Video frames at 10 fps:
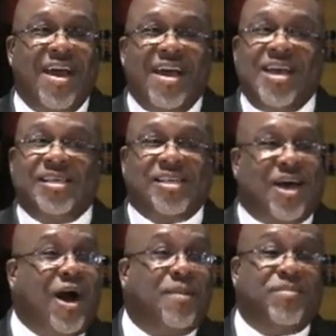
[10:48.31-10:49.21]
He's
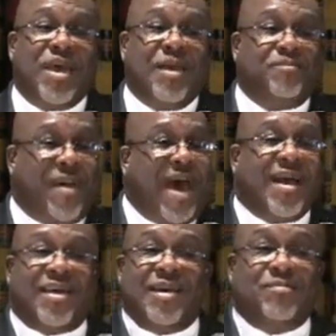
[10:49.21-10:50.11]
coming
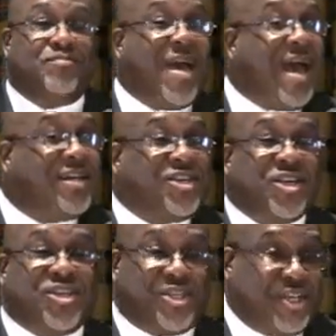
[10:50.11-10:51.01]
back in
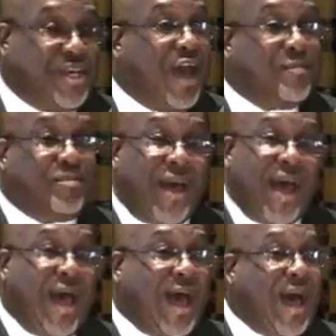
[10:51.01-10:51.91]
majesty and
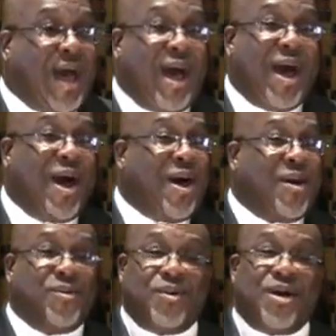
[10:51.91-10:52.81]

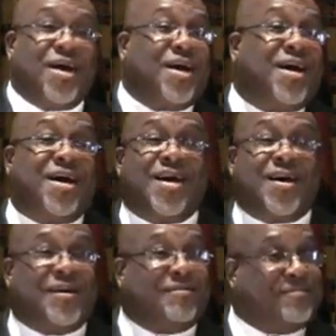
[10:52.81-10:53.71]

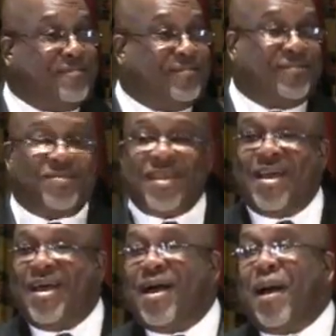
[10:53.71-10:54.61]
power.
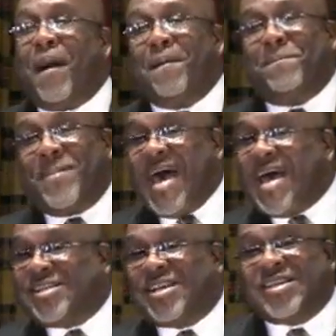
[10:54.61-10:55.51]

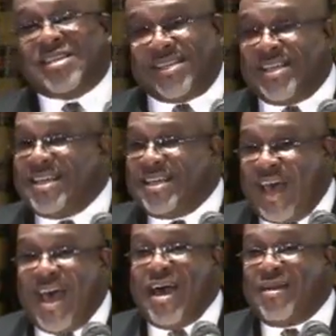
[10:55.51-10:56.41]
Majesty
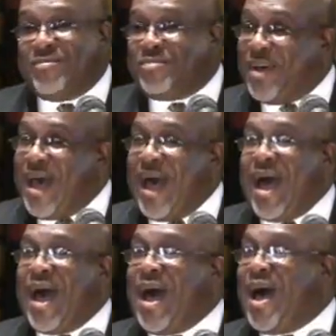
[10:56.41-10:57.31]
and
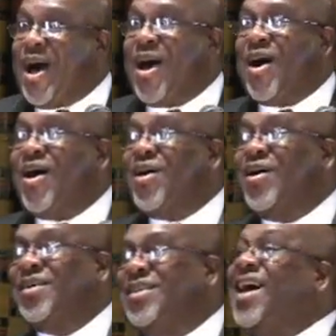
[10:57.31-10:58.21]

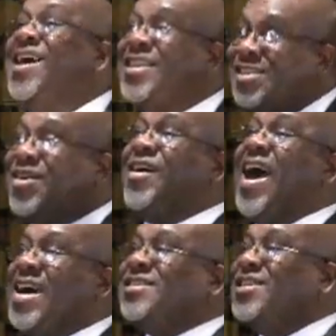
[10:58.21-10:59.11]
power. Then in the song
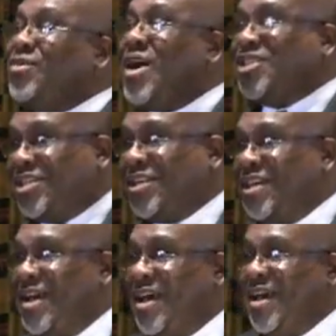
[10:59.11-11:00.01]
I asked the question,
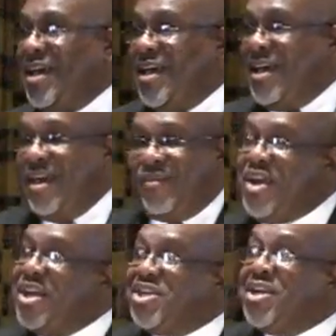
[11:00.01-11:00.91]
if
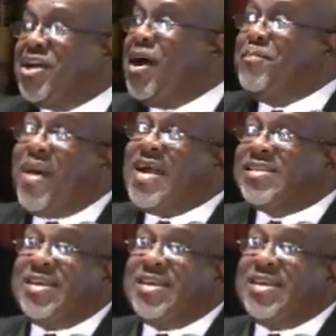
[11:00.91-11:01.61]
he should come back